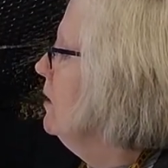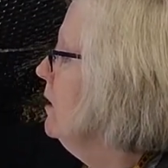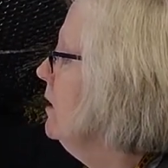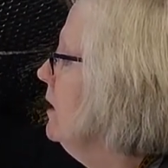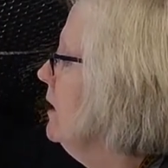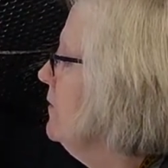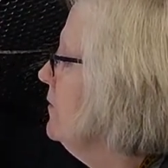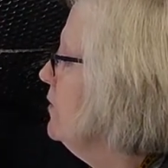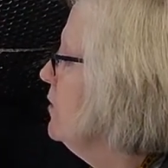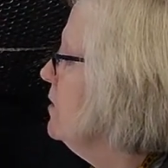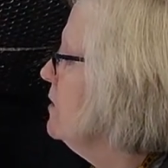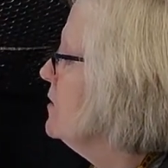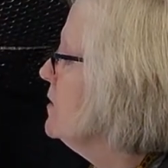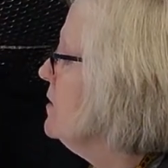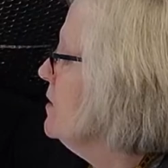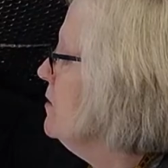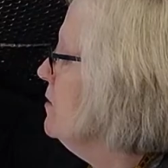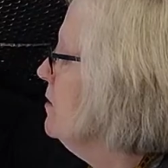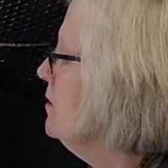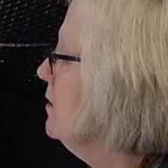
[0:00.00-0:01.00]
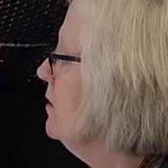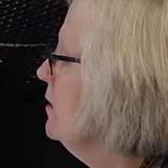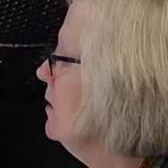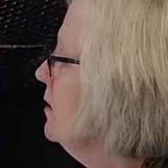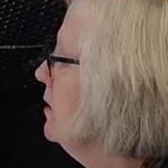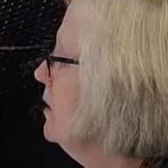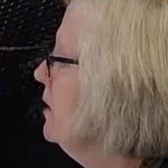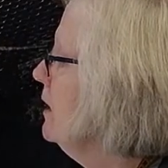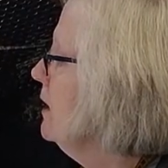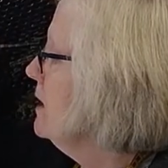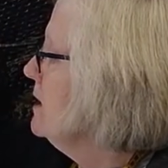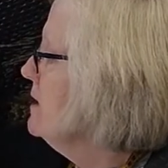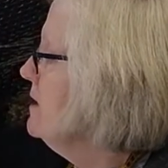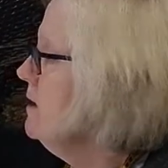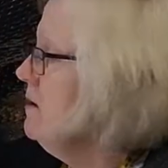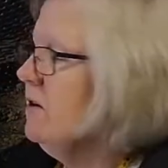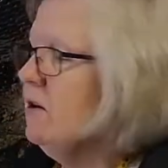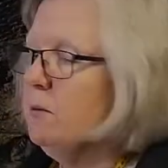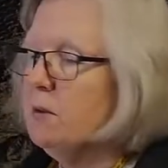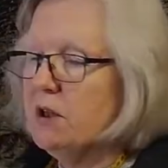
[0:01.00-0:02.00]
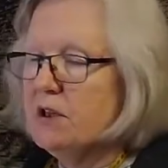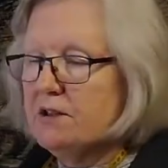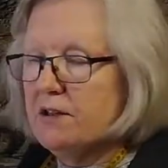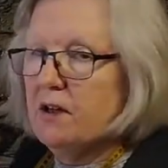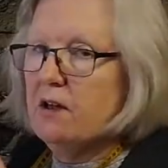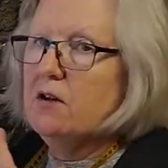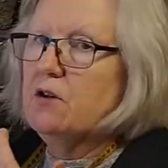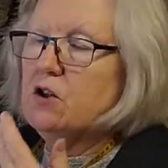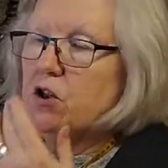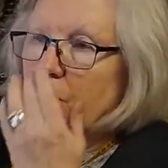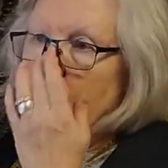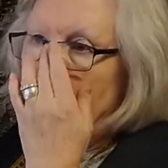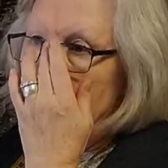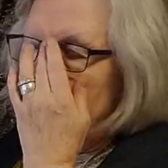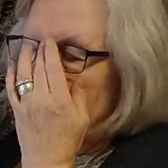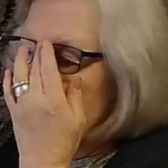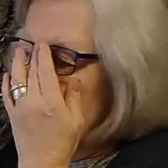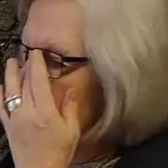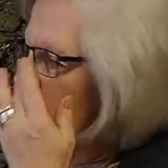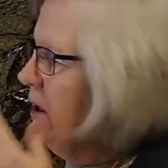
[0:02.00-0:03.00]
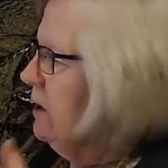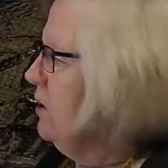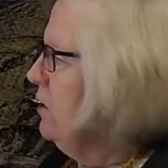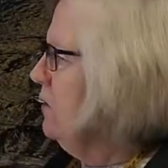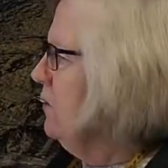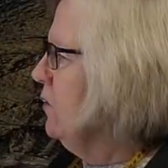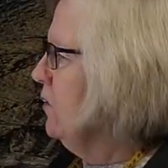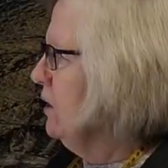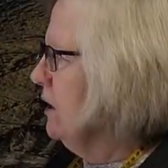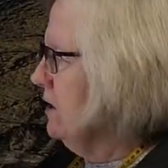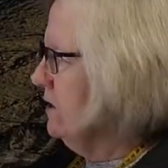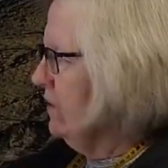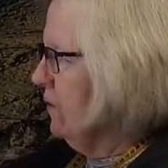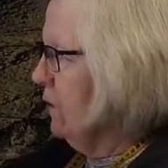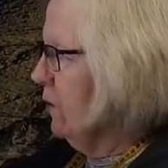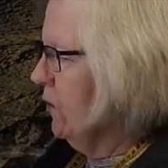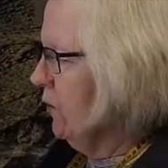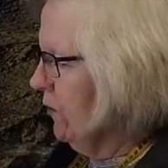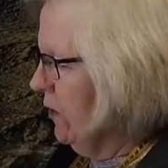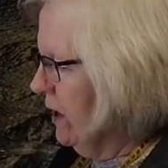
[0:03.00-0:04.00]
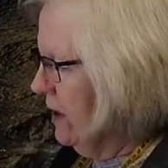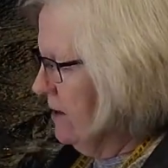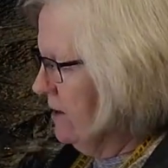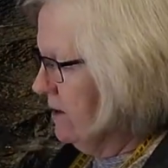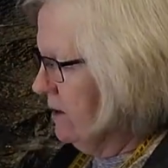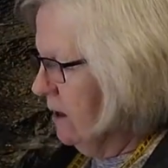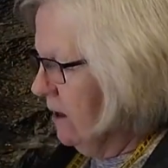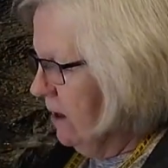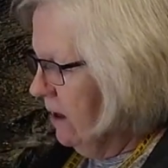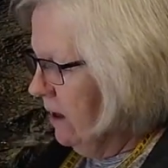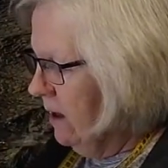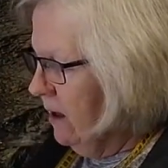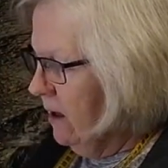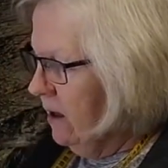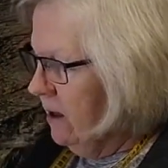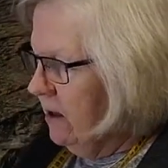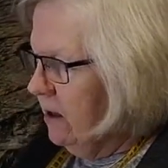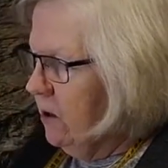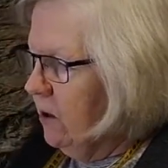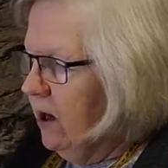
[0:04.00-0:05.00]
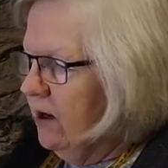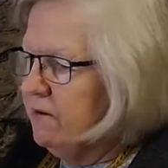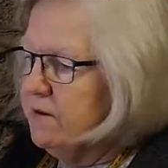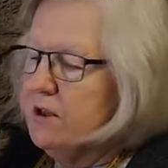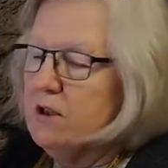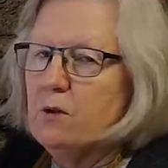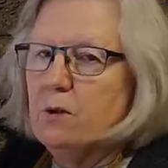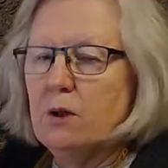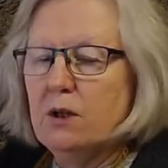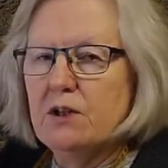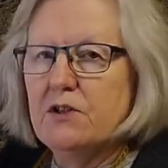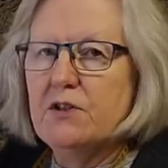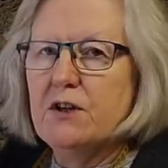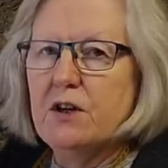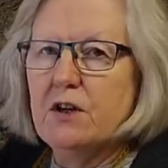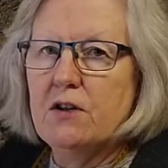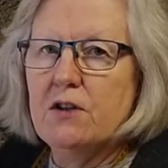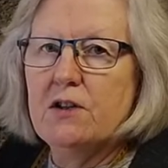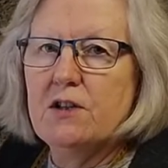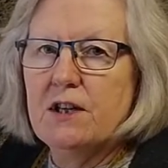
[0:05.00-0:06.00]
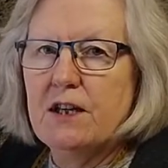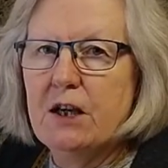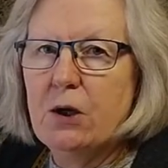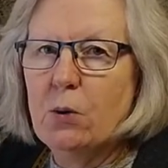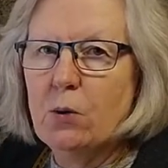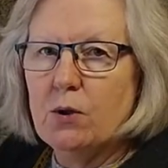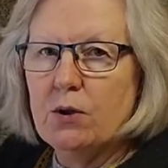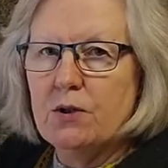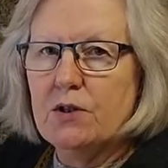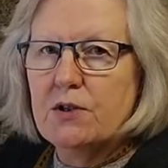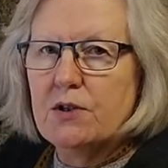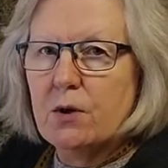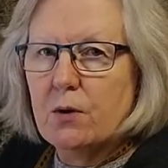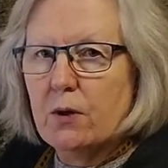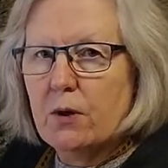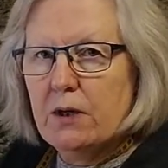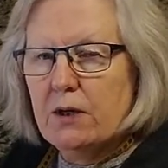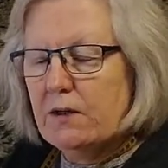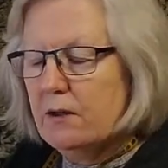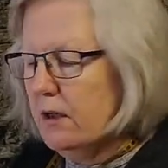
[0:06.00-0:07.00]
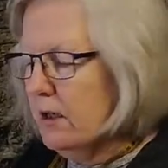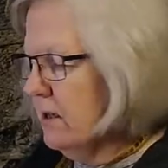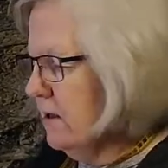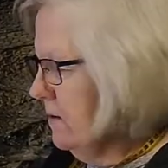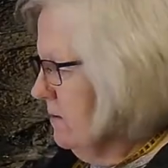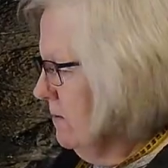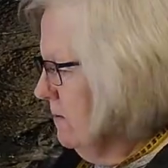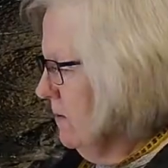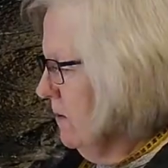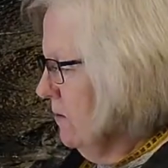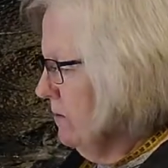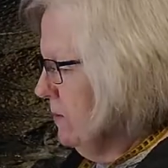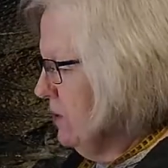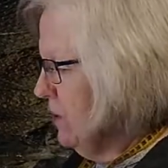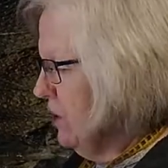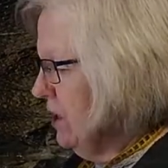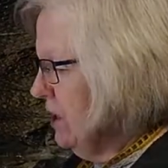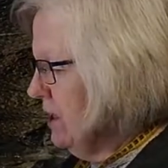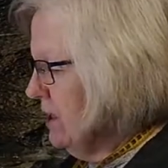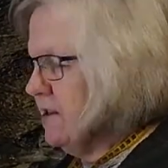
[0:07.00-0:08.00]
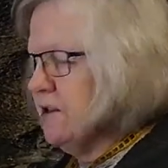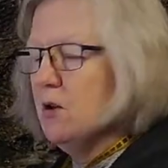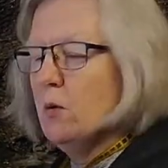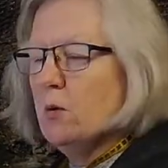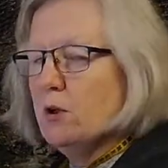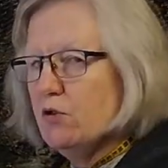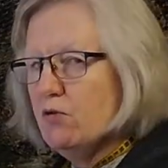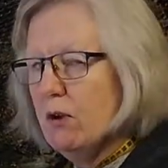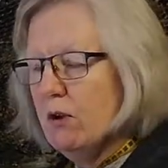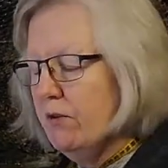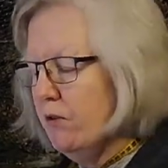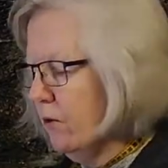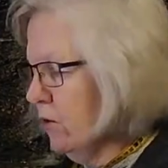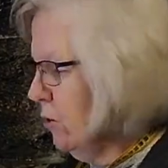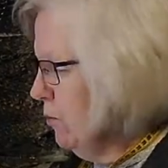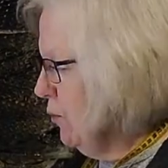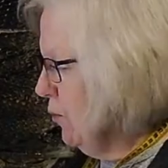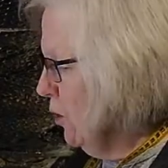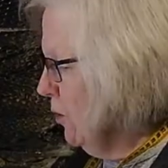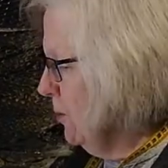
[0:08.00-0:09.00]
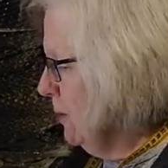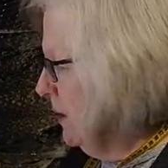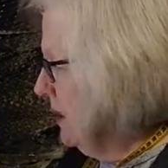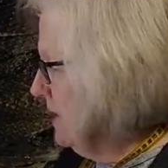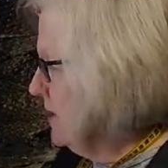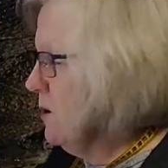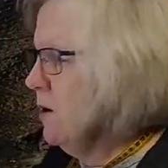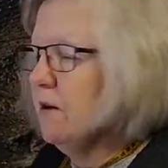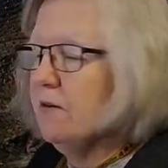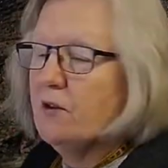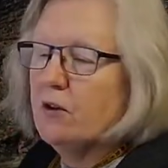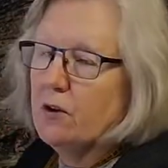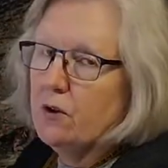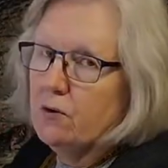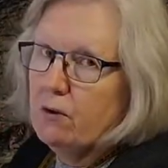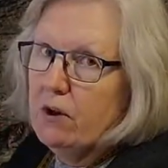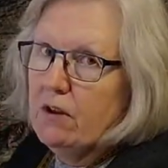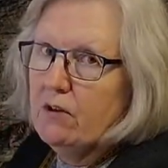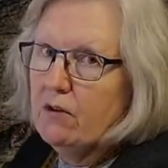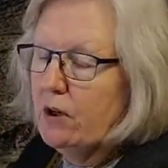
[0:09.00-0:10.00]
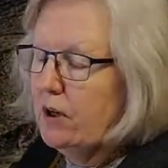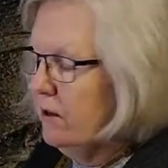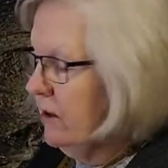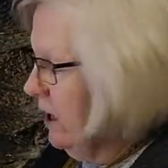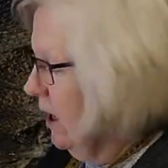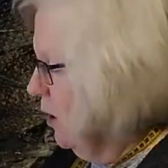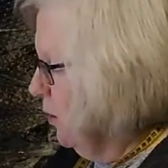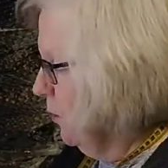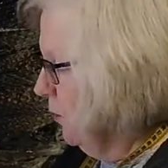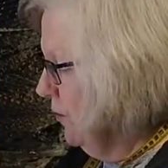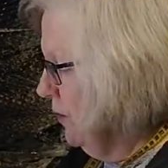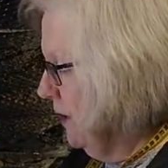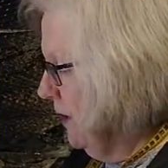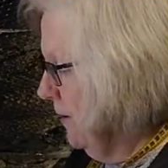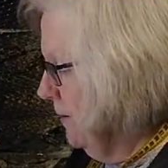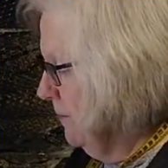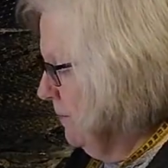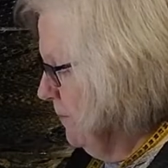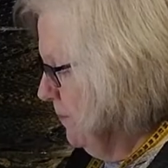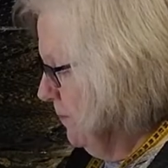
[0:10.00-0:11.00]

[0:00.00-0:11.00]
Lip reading: I've got to, it's anything with a serger, when you do it and you've got these 4 threads, you have to do it in a certain sequence, or the machine doesn't always run through properly, so I've got to rethread the whole thing.